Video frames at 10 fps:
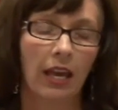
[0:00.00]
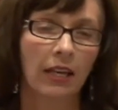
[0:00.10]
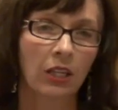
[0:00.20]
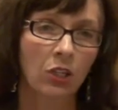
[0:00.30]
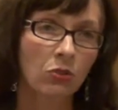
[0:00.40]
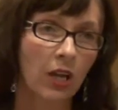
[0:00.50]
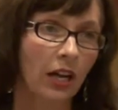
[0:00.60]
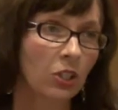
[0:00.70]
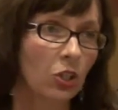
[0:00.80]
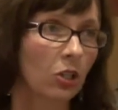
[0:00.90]
And I use
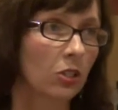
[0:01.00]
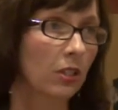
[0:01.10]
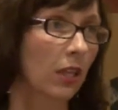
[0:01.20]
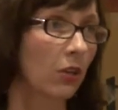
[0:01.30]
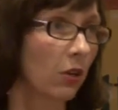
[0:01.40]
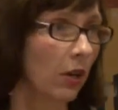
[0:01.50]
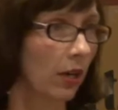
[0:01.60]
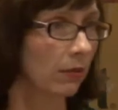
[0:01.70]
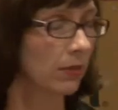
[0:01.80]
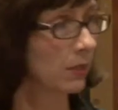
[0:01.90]
eye charts that are